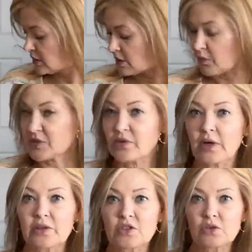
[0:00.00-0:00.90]
Almost
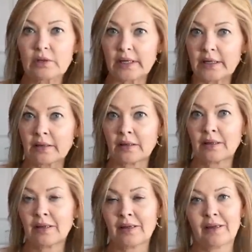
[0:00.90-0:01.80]
forgot the jewelry.
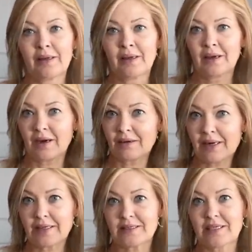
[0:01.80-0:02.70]
All
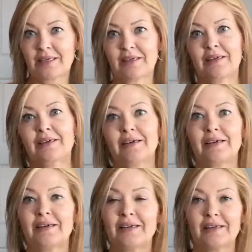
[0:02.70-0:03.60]
right,
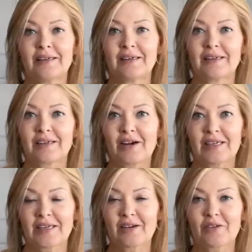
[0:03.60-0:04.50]
gotta
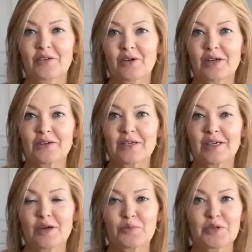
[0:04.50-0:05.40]
get on the road.
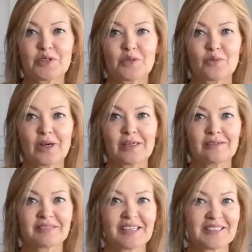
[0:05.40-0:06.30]
Hope you're doing
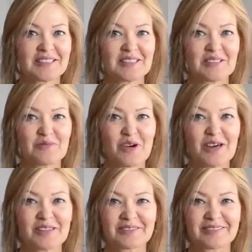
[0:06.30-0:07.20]
well. I'll see you tomorrow.